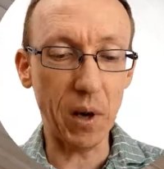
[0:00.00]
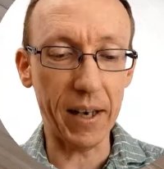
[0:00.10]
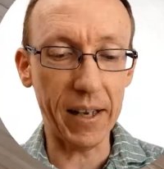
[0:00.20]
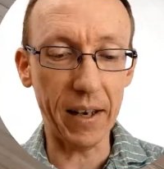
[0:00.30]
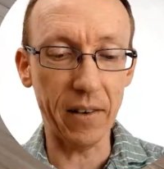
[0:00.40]
one
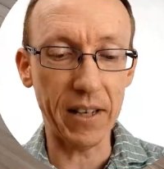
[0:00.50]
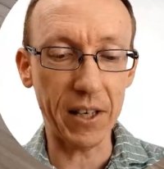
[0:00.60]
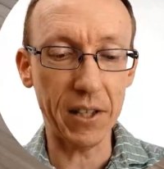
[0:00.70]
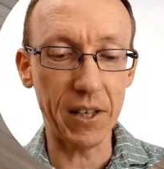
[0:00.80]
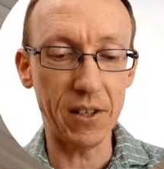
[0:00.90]
here is
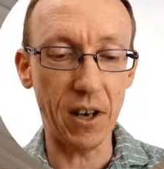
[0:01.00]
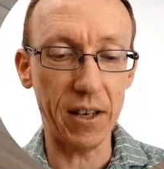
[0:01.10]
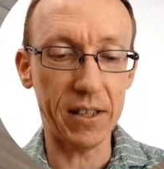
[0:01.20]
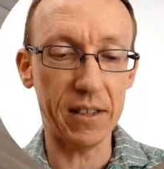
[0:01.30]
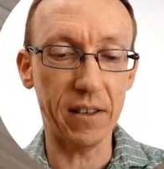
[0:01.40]
actually a
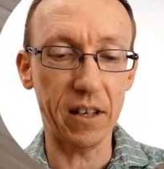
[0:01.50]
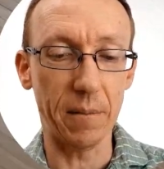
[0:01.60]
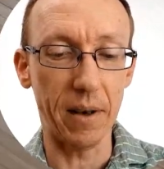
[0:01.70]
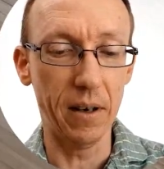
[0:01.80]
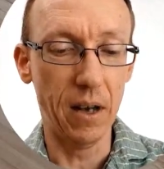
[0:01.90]

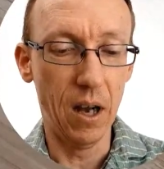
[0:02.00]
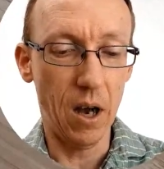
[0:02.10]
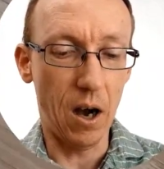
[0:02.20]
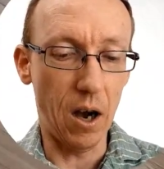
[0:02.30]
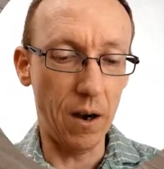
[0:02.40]
diastereomer
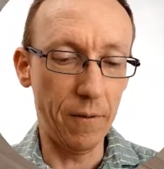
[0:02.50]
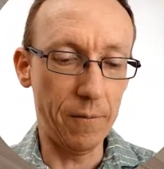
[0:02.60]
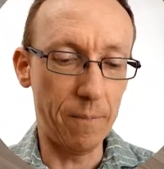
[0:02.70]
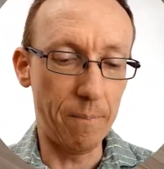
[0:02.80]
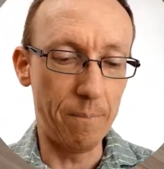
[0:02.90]

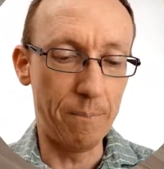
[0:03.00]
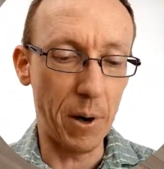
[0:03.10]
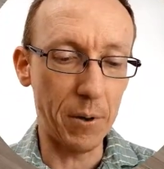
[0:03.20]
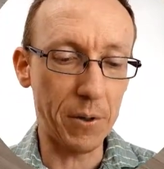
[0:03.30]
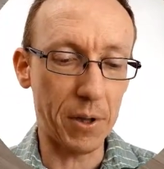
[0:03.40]
of
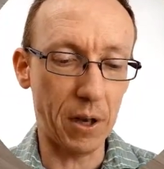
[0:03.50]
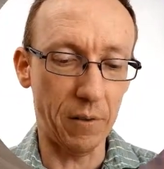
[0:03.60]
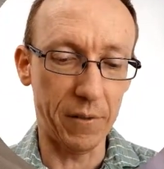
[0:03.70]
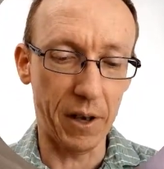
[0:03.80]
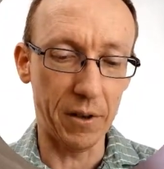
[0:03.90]
both
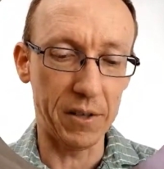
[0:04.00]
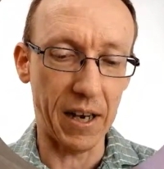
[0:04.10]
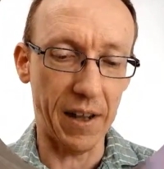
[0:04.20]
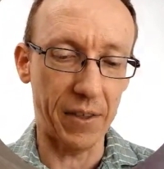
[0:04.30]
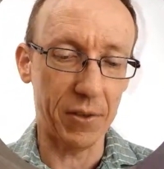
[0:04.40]
of those
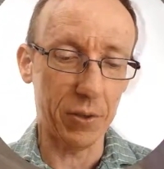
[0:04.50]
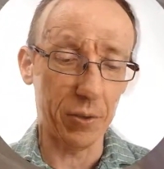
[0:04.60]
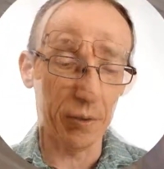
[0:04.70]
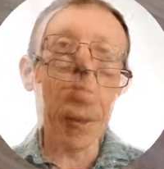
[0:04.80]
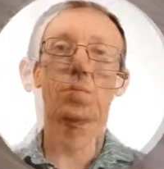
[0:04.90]
other
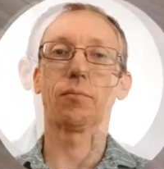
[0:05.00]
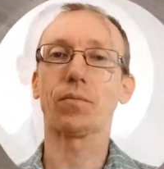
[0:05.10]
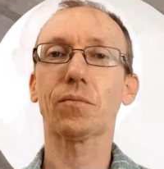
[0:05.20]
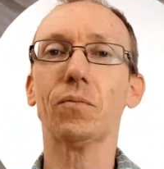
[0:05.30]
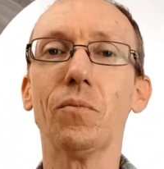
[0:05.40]
two.
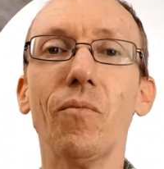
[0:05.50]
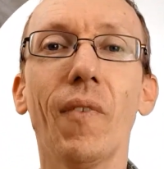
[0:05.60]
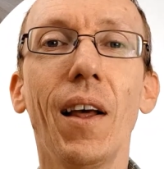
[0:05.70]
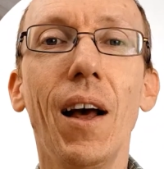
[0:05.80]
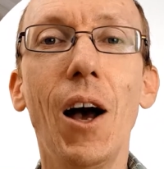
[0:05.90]

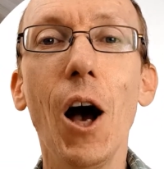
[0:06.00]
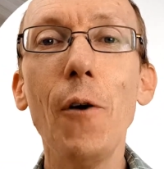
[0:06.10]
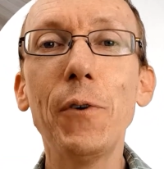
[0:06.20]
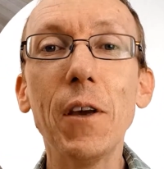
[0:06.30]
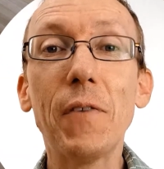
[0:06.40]

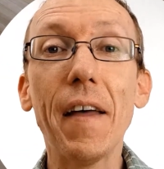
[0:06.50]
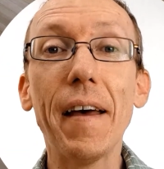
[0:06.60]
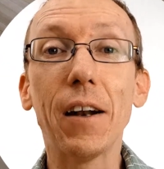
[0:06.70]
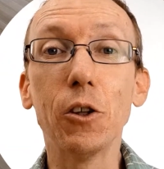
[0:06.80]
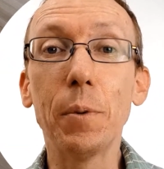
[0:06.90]
Hopefully you found
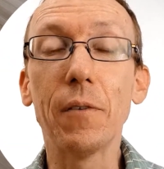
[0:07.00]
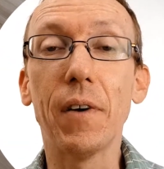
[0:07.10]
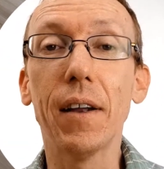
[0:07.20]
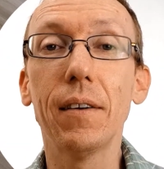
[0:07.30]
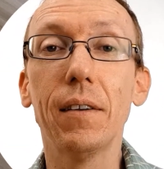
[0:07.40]
that a little bit of
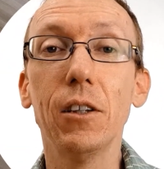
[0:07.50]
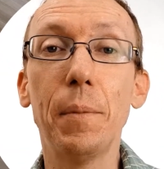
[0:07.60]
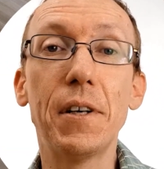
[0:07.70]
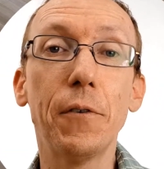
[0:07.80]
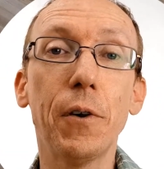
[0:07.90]
fun, a little
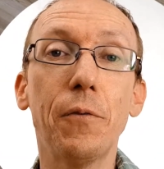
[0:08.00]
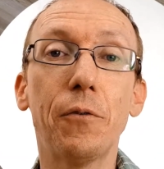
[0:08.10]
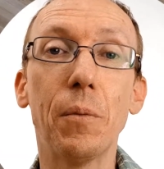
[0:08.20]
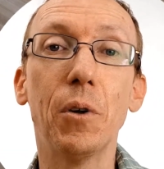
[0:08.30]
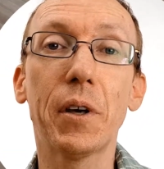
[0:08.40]
bit different
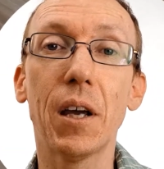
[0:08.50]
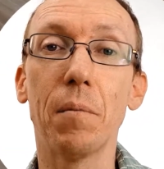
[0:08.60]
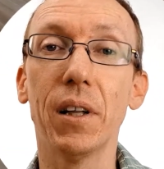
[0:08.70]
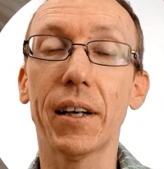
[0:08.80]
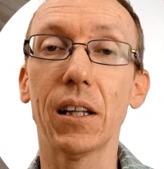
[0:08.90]
from looking at
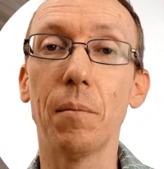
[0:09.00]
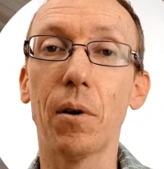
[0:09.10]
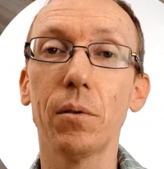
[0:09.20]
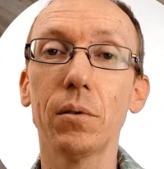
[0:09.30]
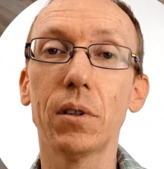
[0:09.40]
molecular
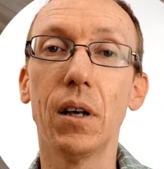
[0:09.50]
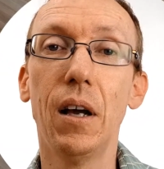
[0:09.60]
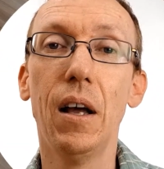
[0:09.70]
models.